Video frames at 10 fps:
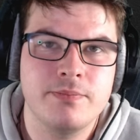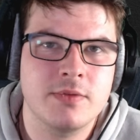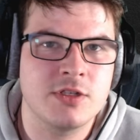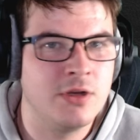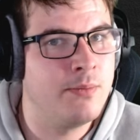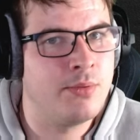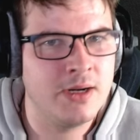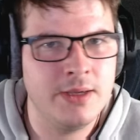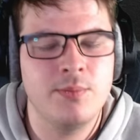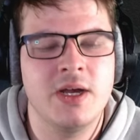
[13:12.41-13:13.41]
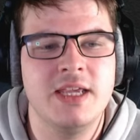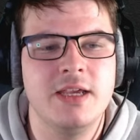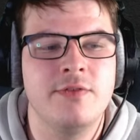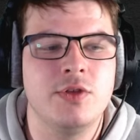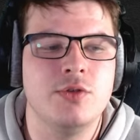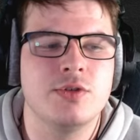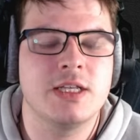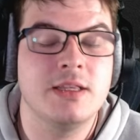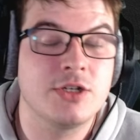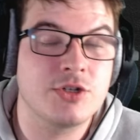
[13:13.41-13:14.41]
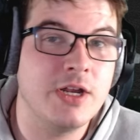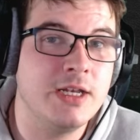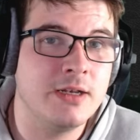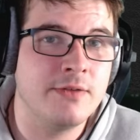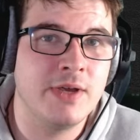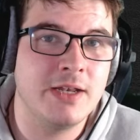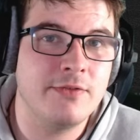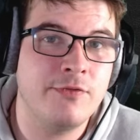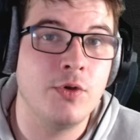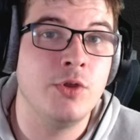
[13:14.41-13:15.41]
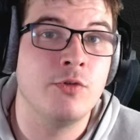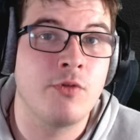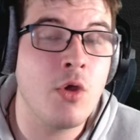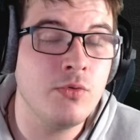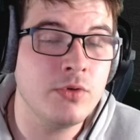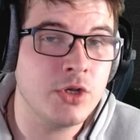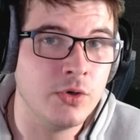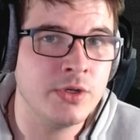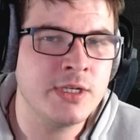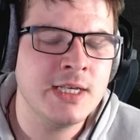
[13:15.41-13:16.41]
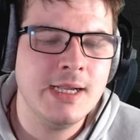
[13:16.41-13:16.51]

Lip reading: So a brilliant way of using the trade-in event for your own good,